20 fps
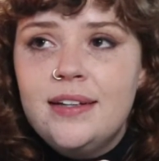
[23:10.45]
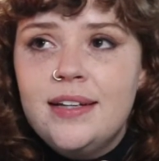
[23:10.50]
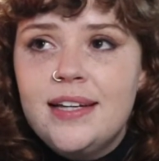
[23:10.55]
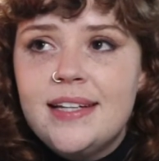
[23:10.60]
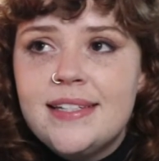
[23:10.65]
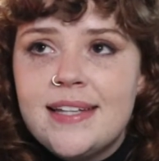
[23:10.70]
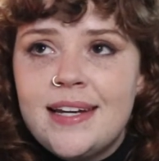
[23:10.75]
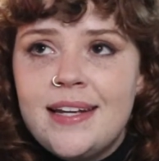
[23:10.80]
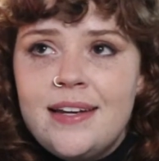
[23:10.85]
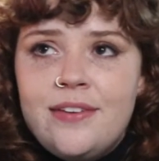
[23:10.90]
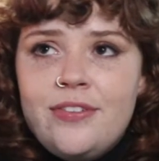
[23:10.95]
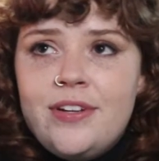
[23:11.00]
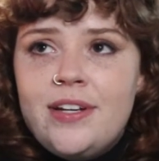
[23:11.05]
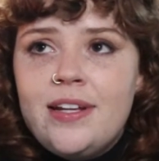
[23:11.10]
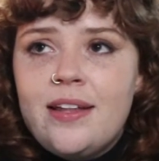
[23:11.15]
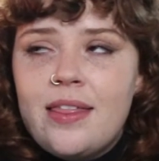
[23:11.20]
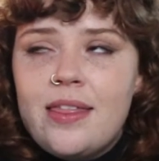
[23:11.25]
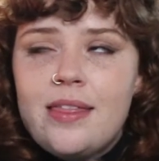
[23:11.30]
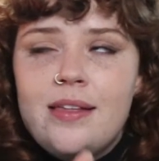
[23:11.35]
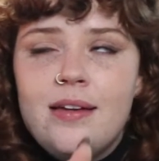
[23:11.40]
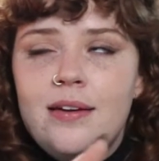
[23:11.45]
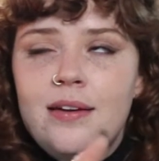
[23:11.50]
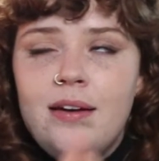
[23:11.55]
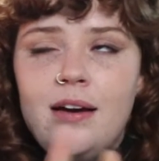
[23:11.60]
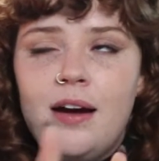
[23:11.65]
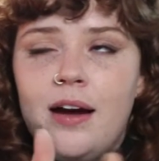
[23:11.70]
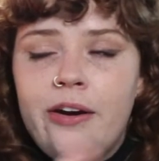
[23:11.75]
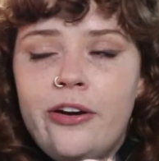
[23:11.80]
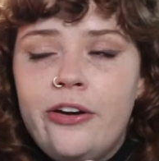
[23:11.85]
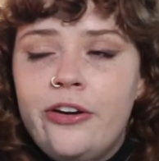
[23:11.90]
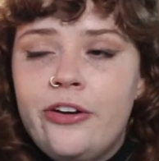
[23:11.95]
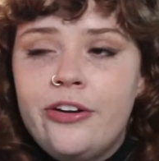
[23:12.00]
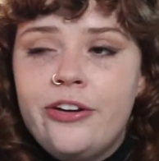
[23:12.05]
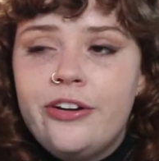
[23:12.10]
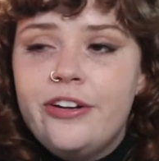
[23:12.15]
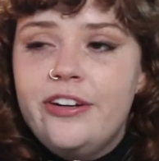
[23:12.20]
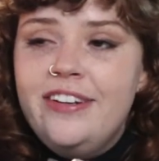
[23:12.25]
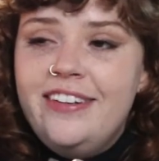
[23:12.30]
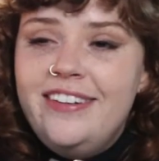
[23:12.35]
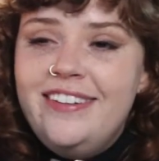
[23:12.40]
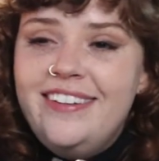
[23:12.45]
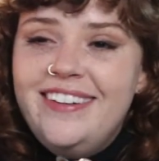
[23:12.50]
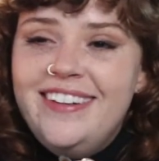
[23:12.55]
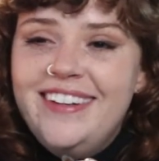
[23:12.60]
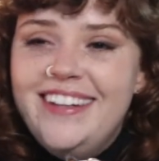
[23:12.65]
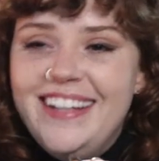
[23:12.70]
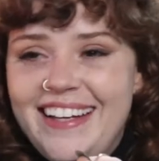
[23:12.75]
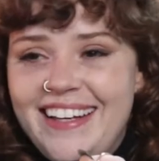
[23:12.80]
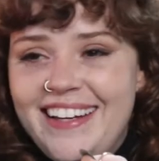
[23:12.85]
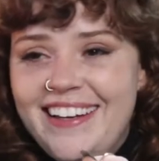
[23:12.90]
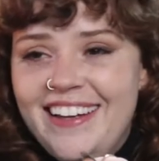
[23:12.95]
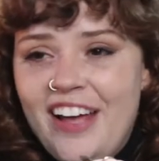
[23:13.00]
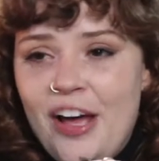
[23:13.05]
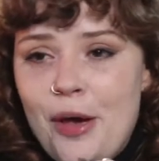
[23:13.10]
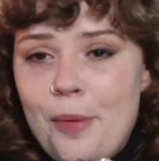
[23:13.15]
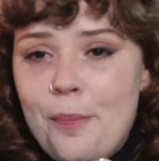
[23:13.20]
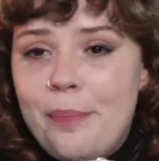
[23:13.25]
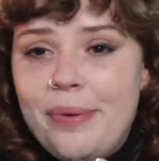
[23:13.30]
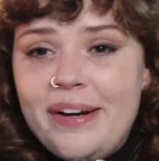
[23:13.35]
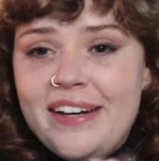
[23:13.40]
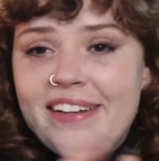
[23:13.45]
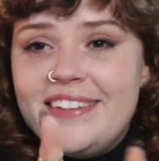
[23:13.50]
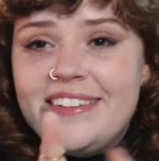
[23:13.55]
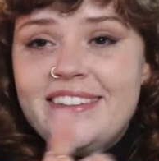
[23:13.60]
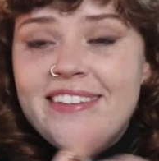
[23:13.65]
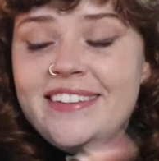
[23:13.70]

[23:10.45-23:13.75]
is that even a thing? I don't know. But,